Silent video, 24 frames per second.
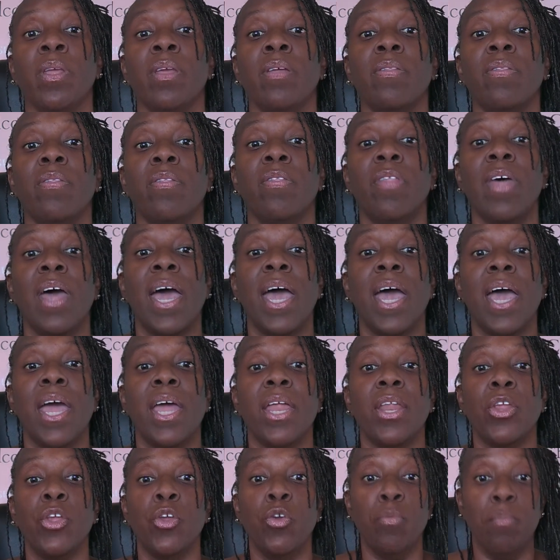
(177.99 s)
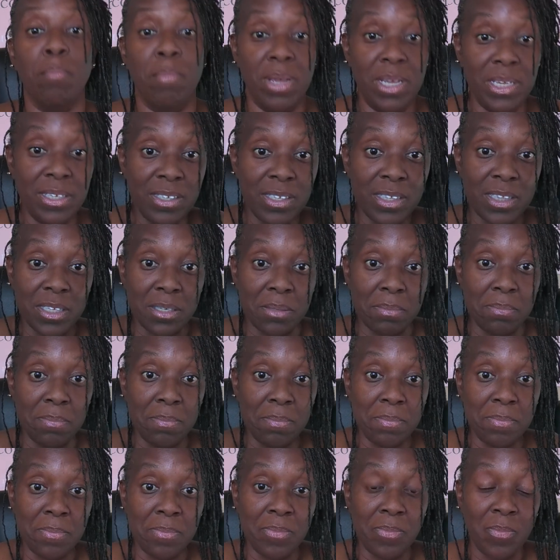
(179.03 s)
that you miss
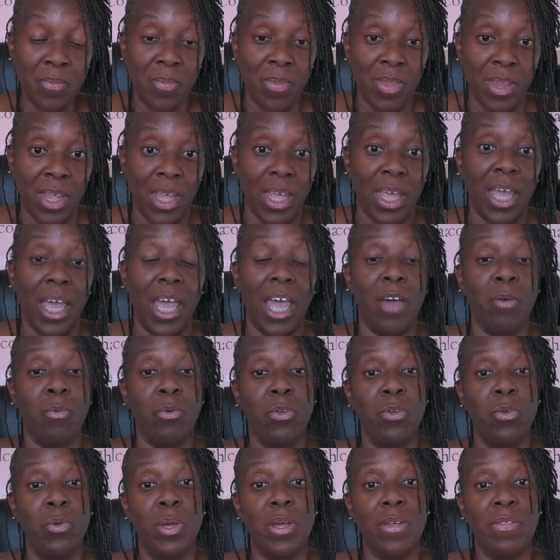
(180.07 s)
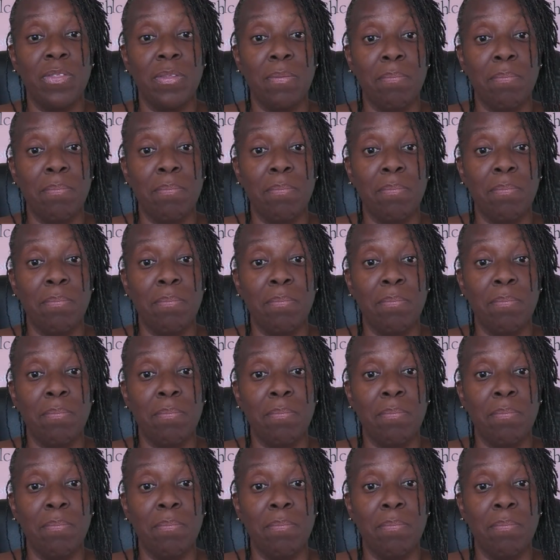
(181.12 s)
them, and when you get